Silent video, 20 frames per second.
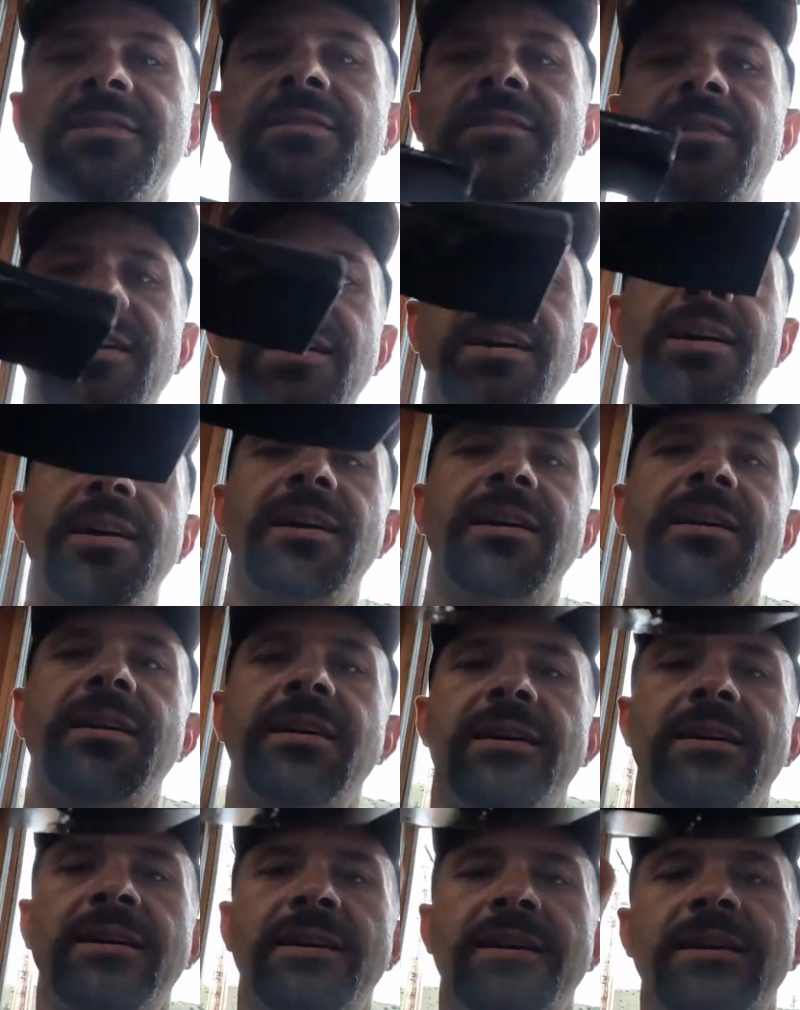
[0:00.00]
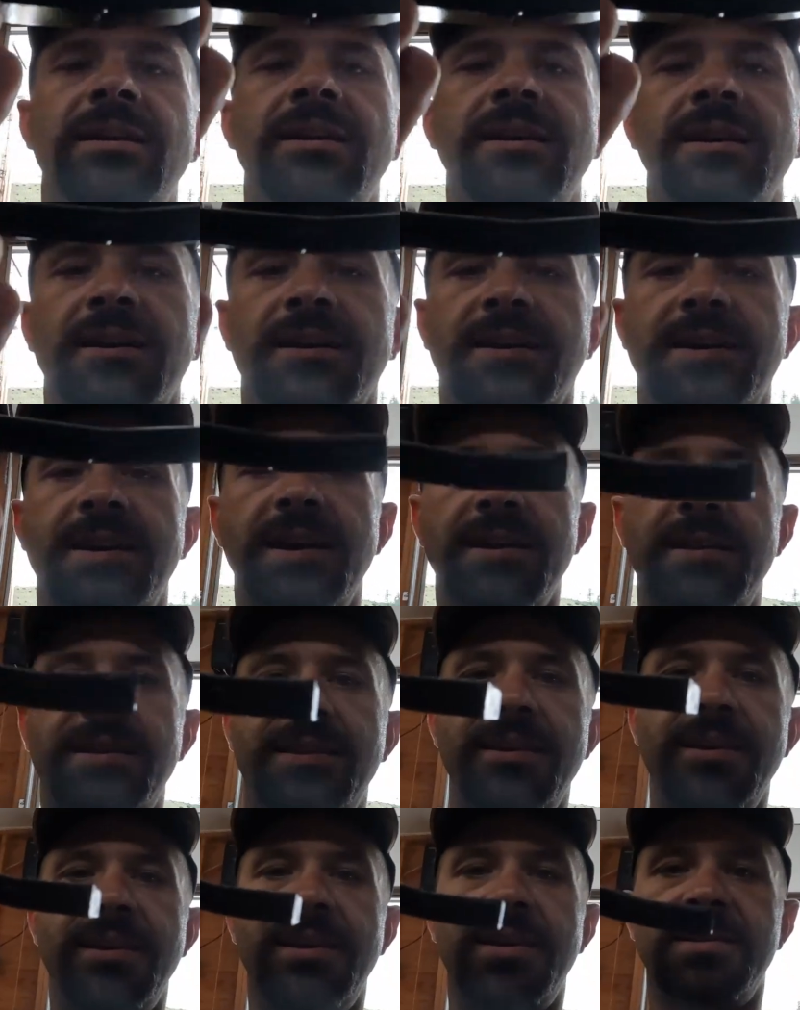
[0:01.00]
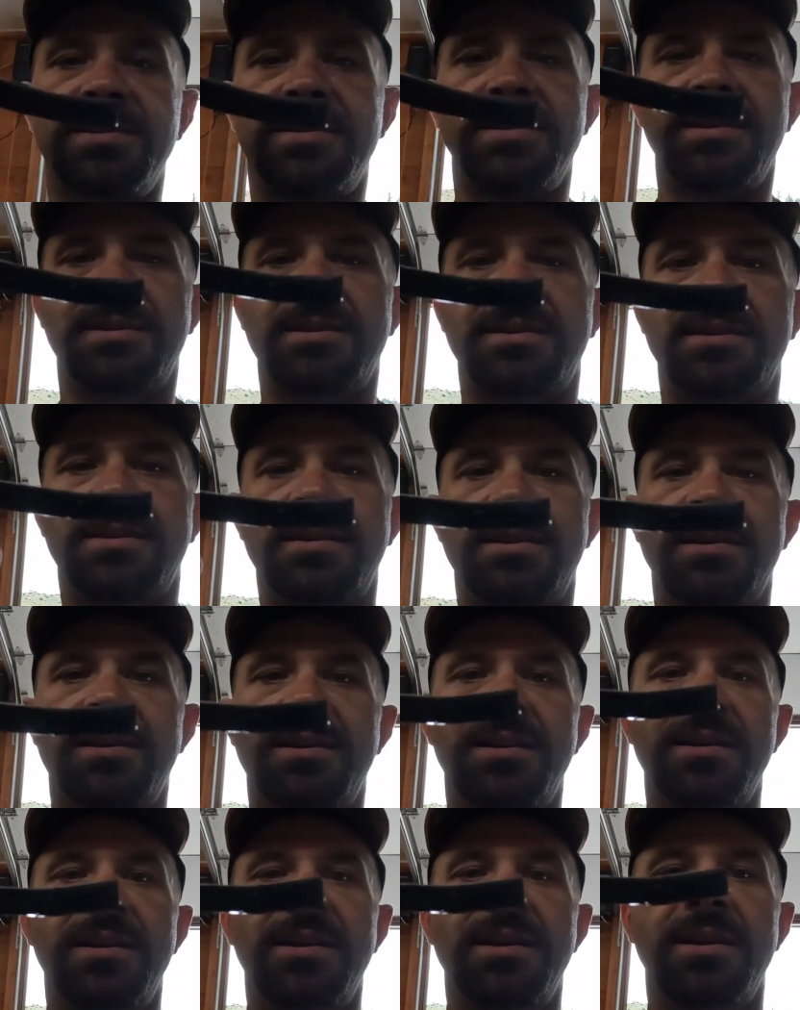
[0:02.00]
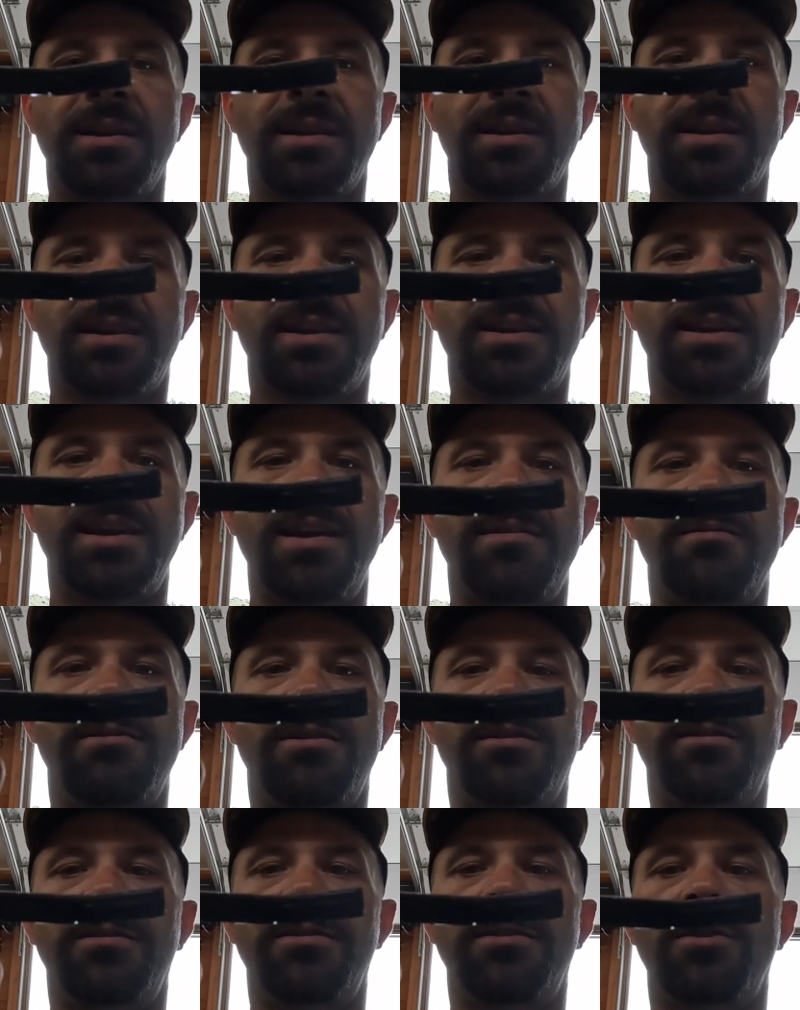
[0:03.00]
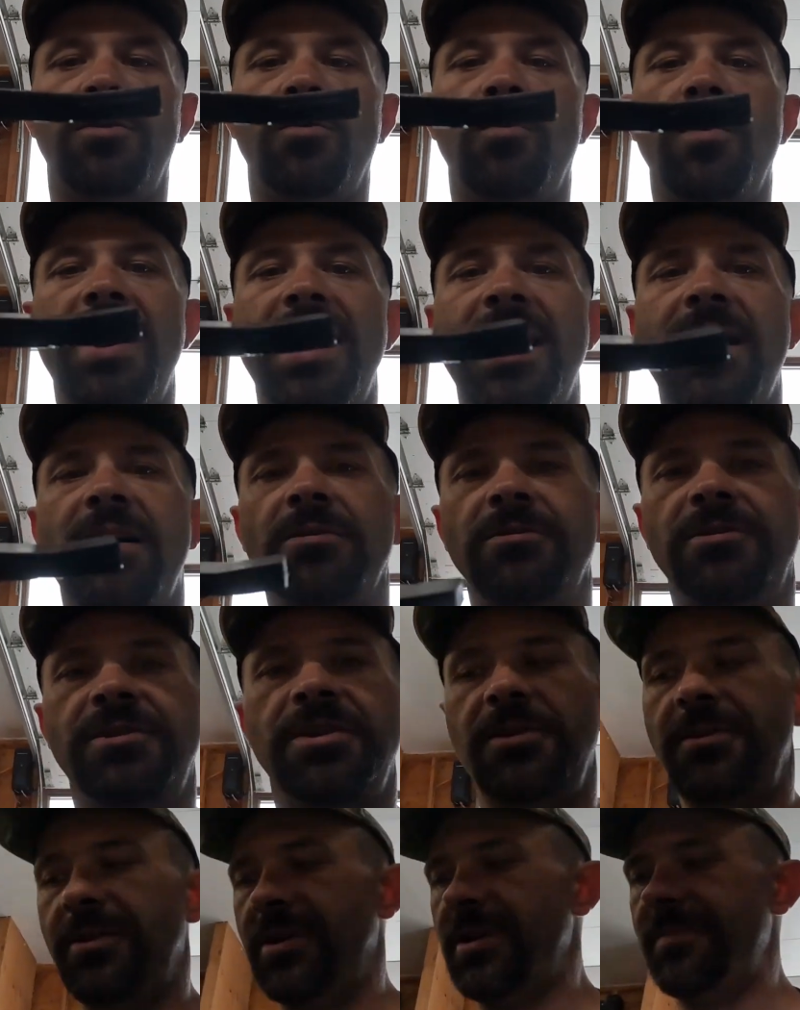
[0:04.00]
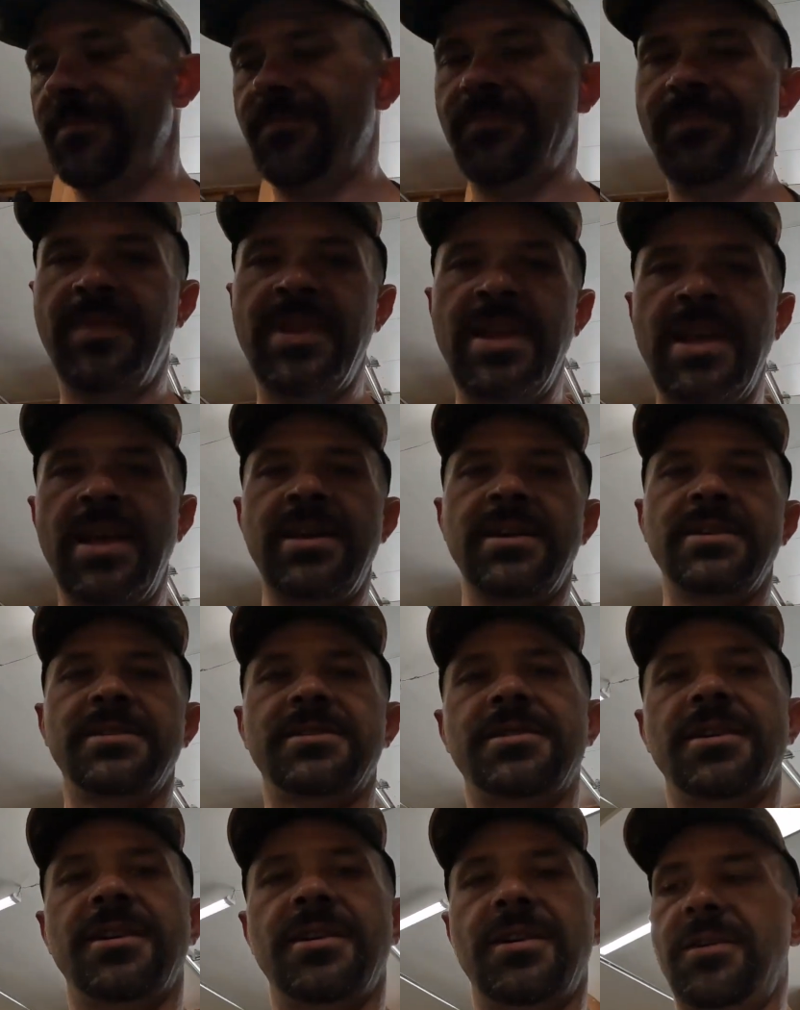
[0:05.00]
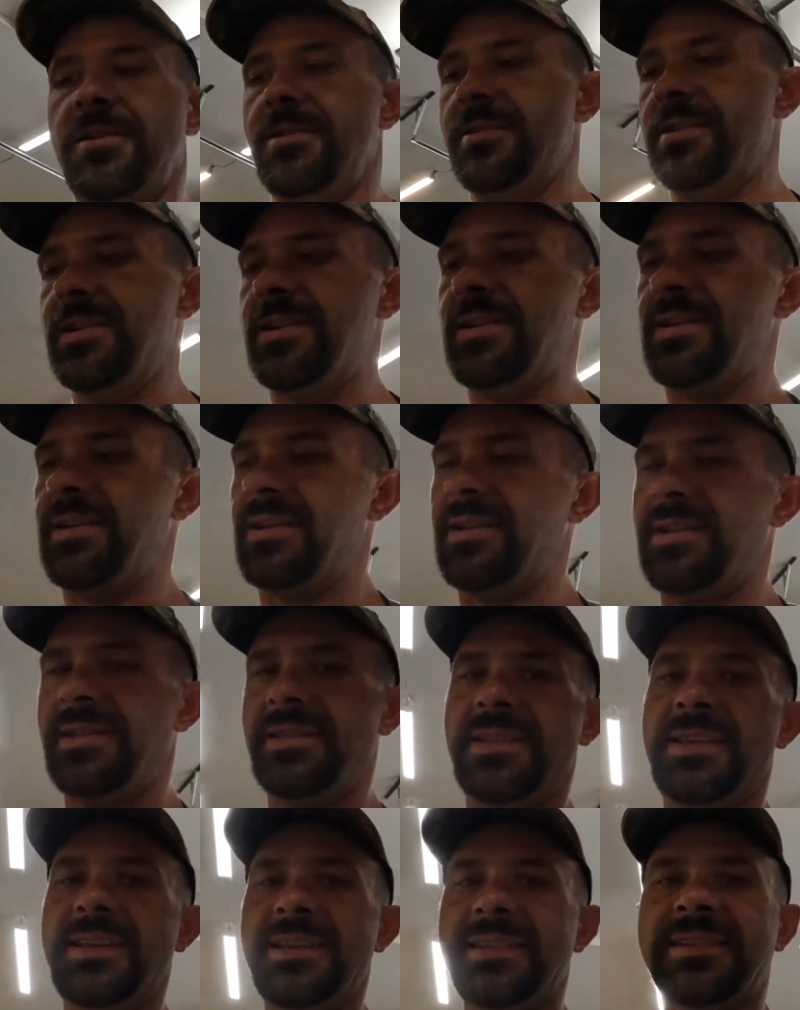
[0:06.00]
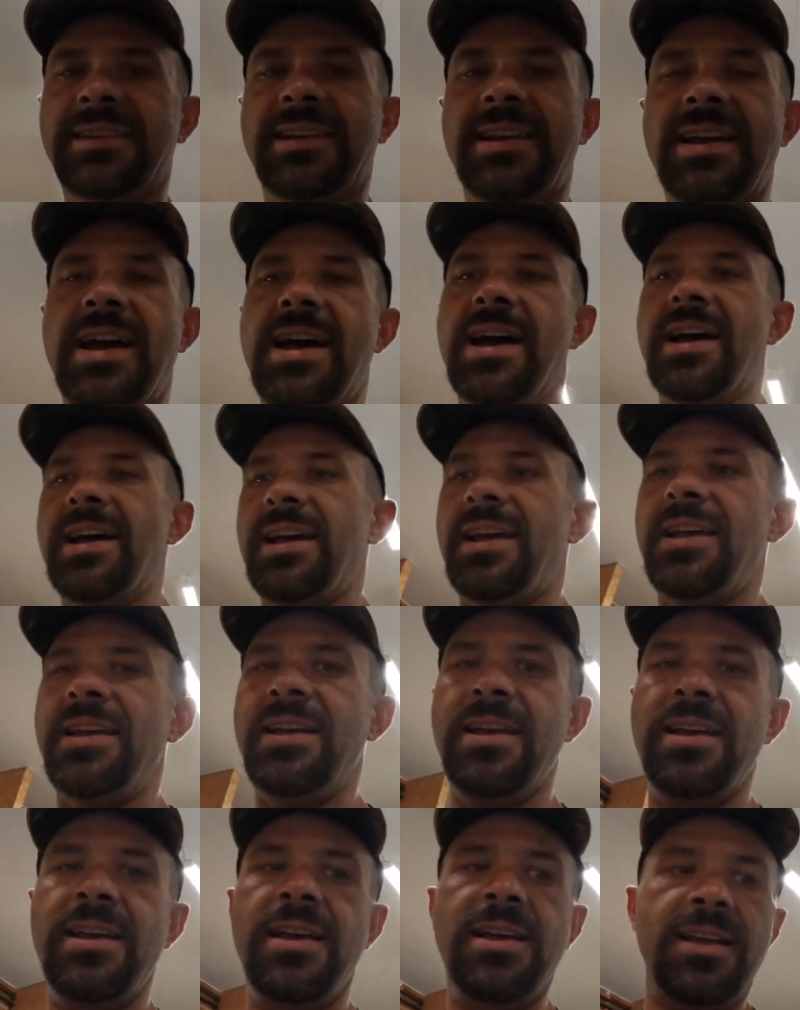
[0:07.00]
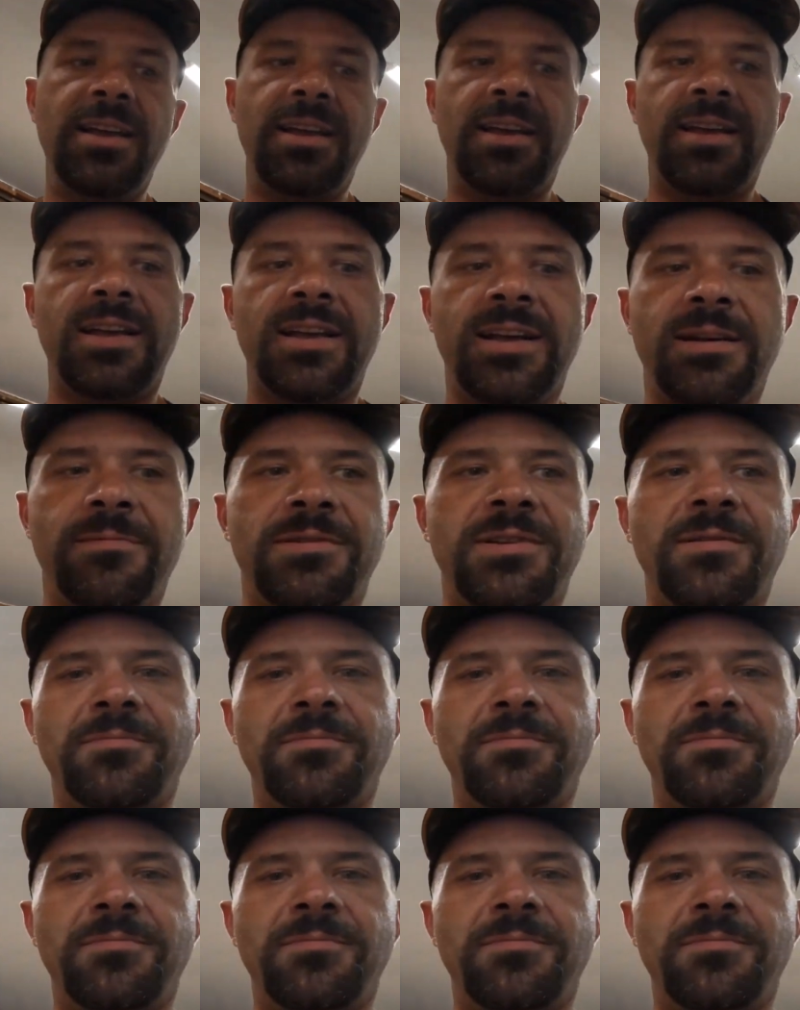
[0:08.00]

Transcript: so yeah, I cut this and gave it a little wow to it. So this guy, I'm